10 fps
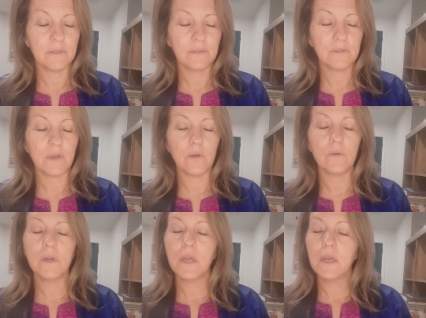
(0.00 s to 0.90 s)

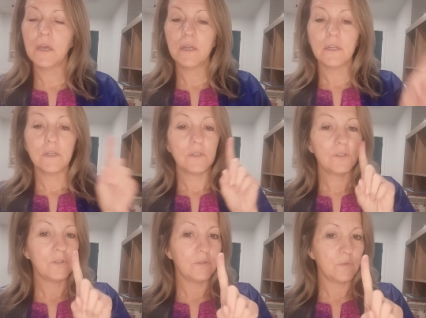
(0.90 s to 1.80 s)
So
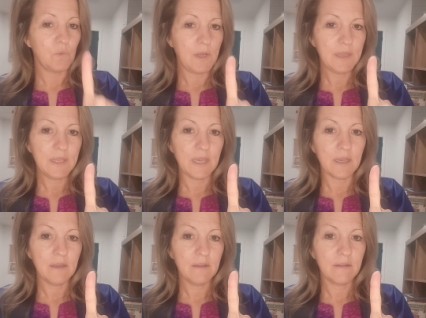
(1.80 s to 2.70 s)
choose one
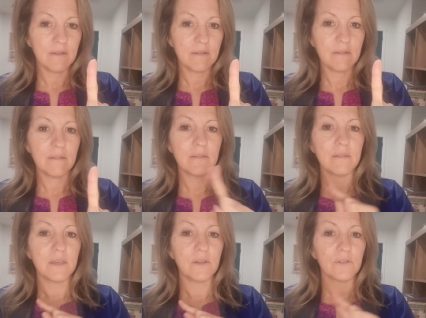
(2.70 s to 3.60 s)
thing
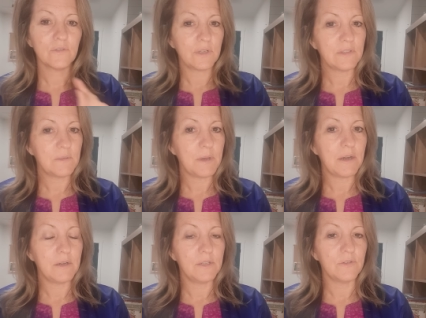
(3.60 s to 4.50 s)
that you're stressed
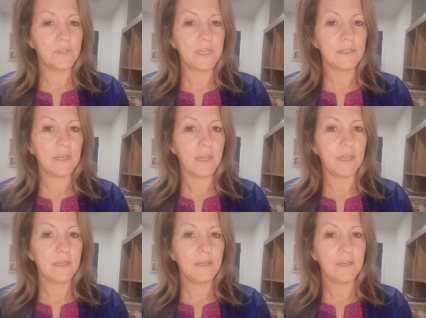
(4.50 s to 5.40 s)
about in your day
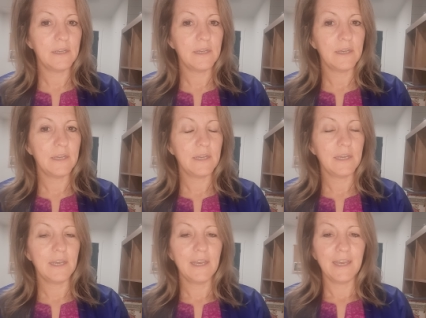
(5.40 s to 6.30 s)
today
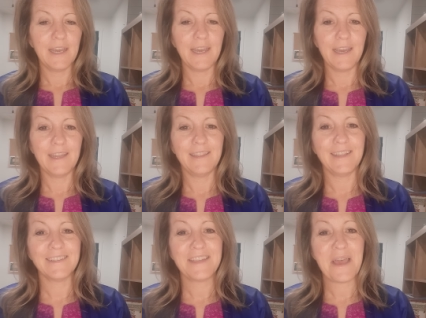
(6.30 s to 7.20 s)
and
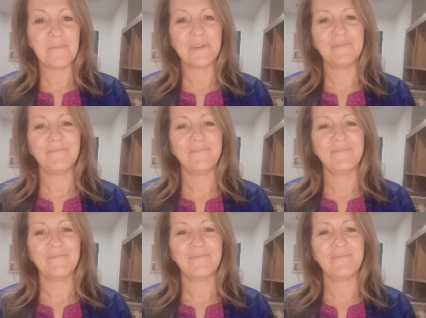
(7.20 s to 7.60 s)
let's tap.